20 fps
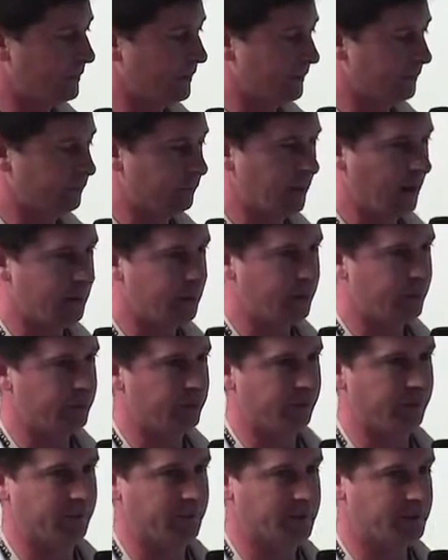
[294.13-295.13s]
done rapid
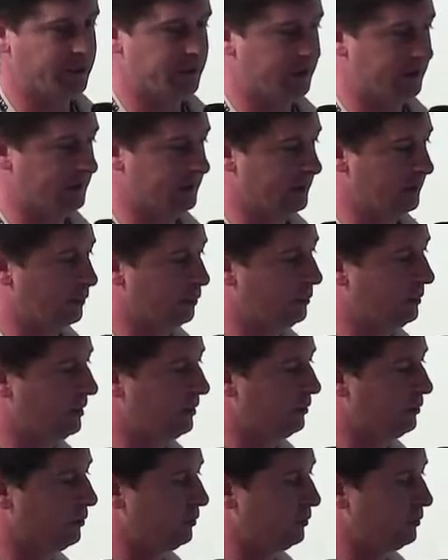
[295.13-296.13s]
provisioning in
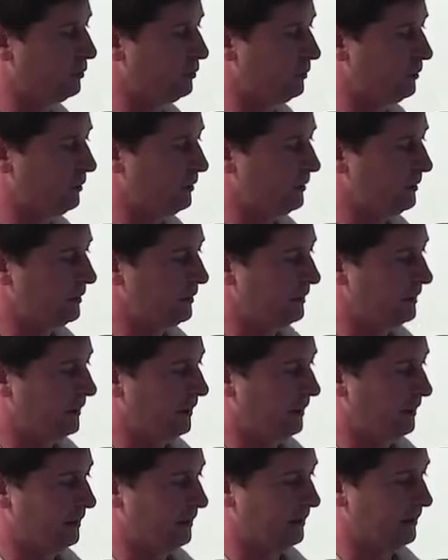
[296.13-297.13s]
Lumicall.
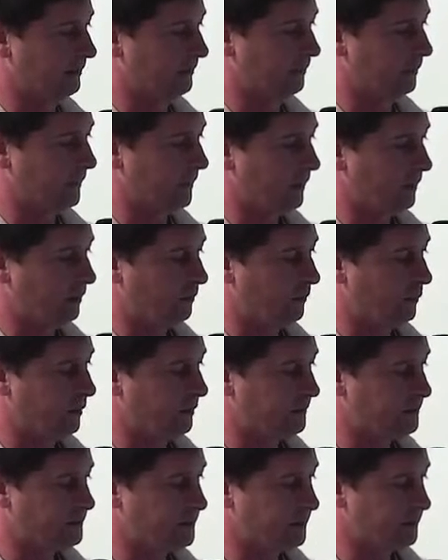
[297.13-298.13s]

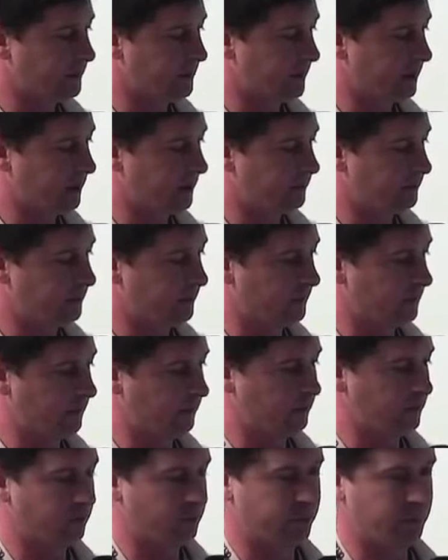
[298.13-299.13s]
Personally, I've
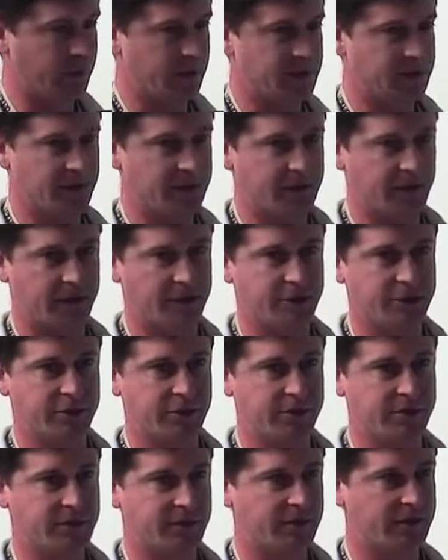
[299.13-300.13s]
given
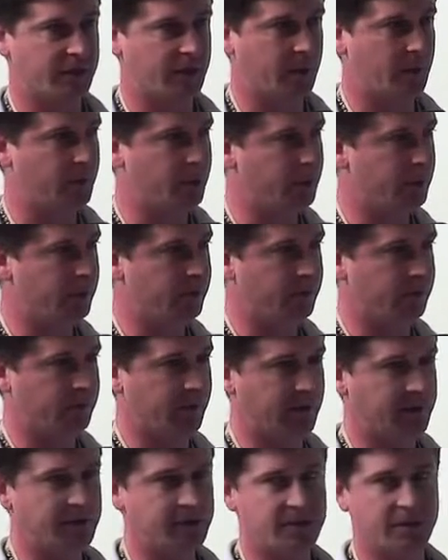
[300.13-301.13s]
presentations at a number of
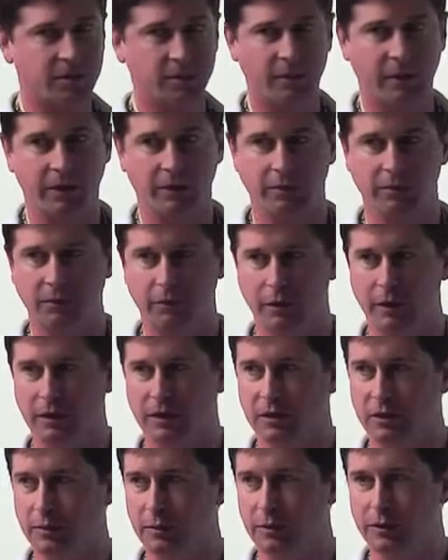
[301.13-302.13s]
events about free
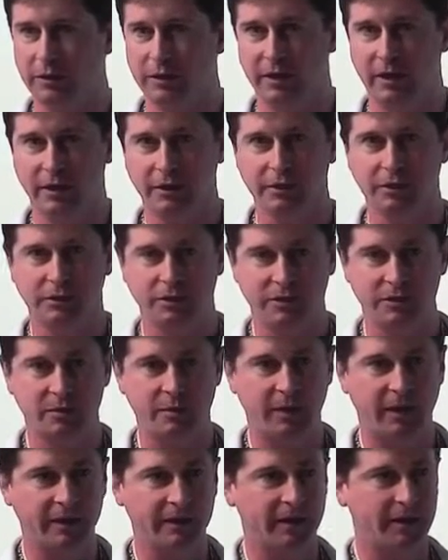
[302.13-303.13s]
communications,
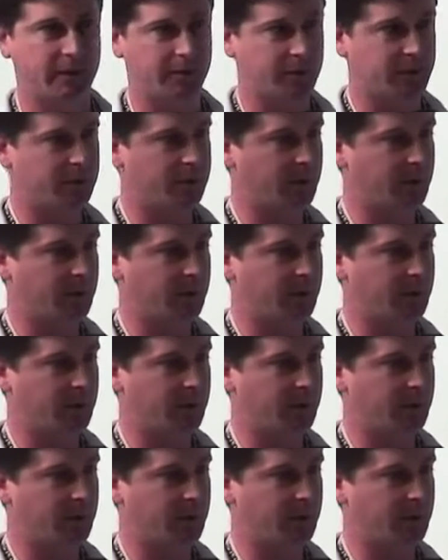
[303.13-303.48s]
mainly with